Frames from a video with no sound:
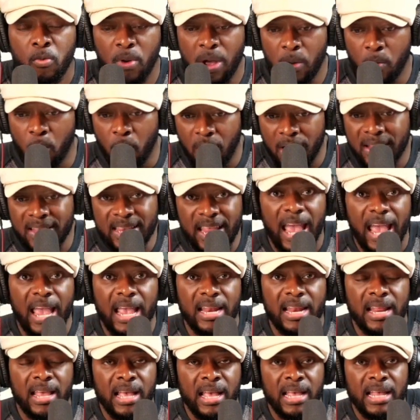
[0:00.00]
Where one
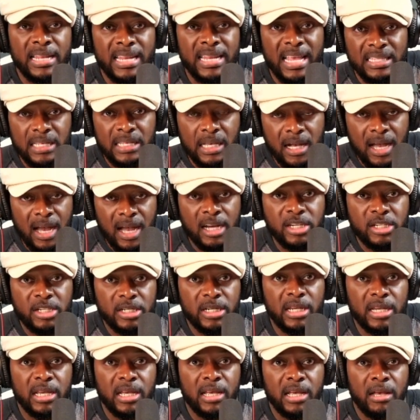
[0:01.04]
day there's a
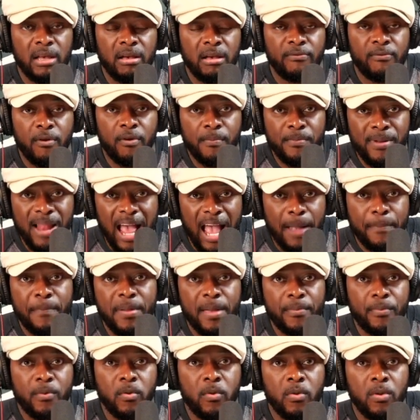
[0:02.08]
country for
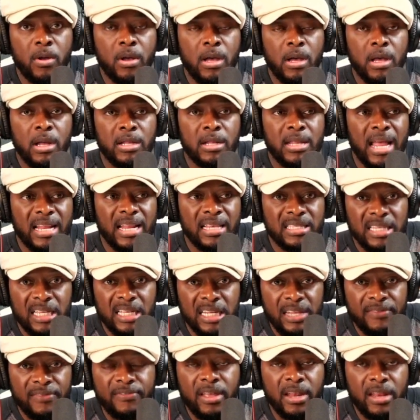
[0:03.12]
black people that is
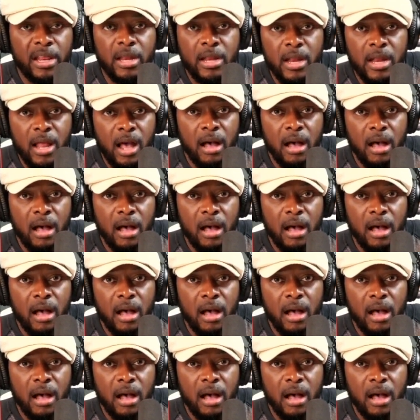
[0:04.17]
significant